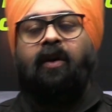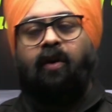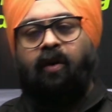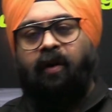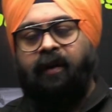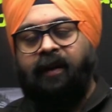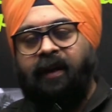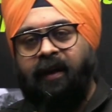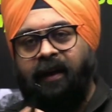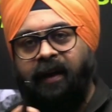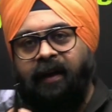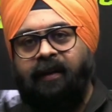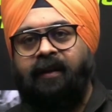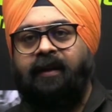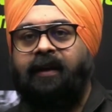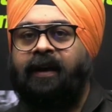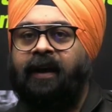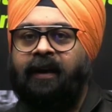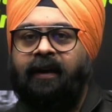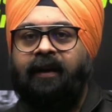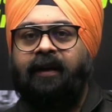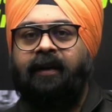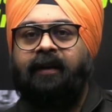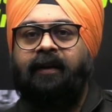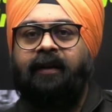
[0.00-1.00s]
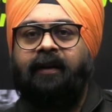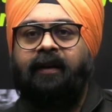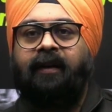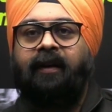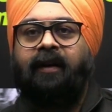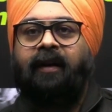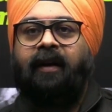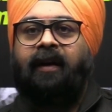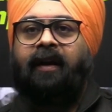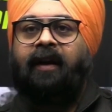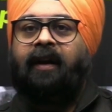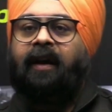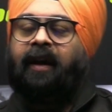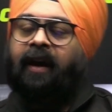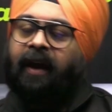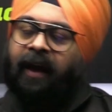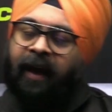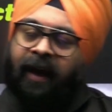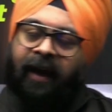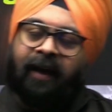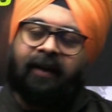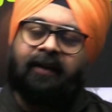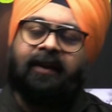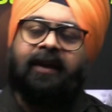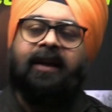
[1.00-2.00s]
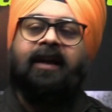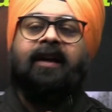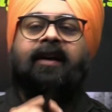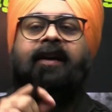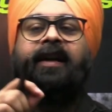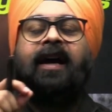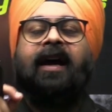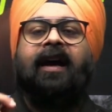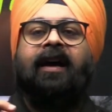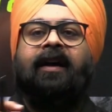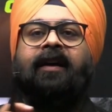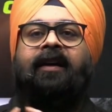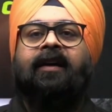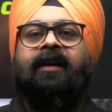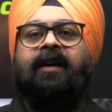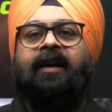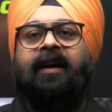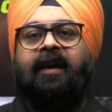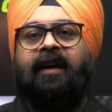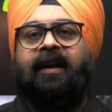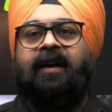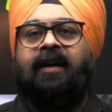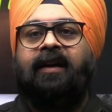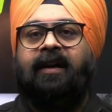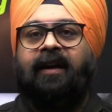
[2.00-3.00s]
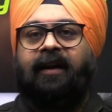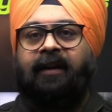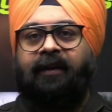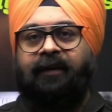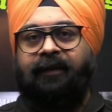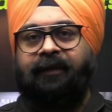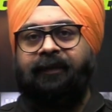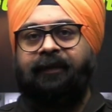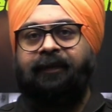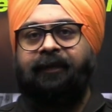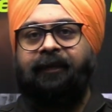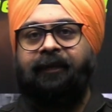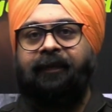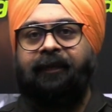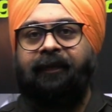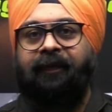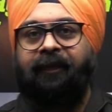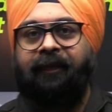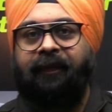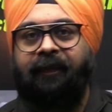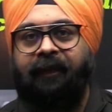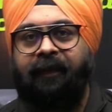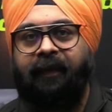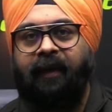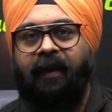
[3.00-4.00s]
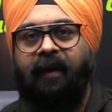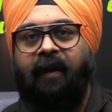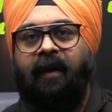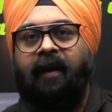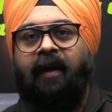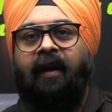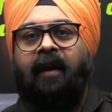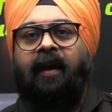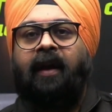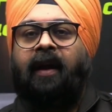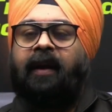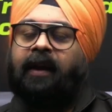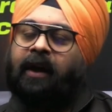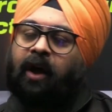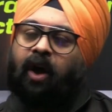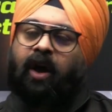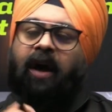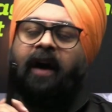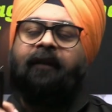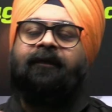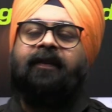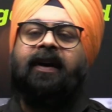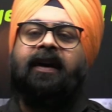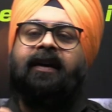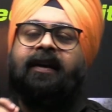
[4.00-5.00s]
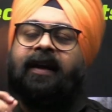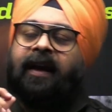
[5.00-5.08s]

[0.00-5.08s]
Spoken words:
on the resident and the entire area. Now, after